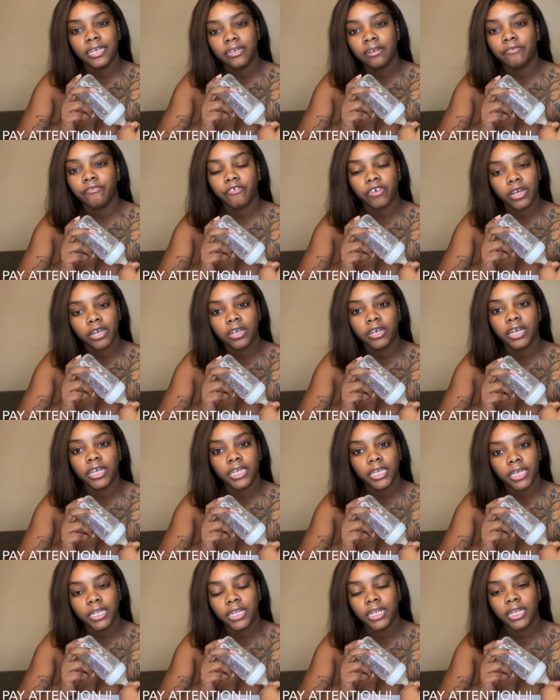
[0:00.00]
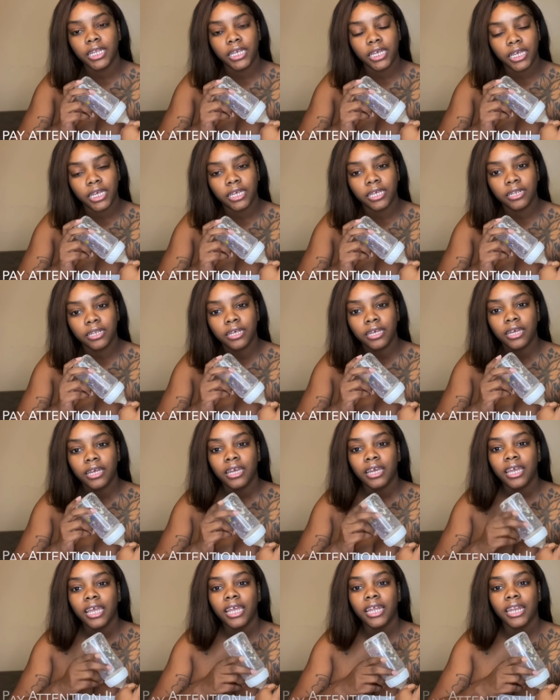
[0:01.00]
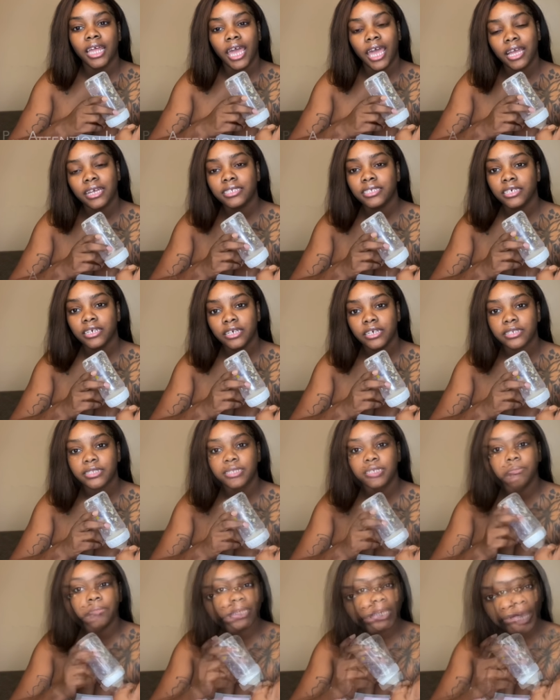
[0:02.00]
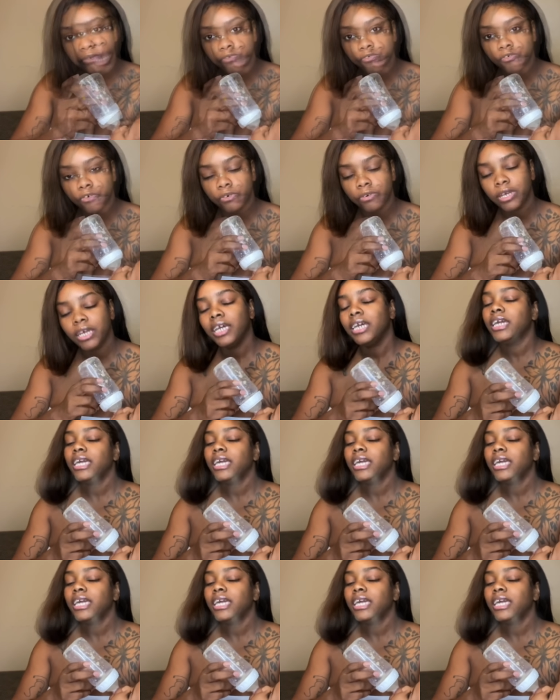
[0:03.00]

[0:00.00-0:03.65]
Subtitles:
confront her again in the end and asked her to be honest.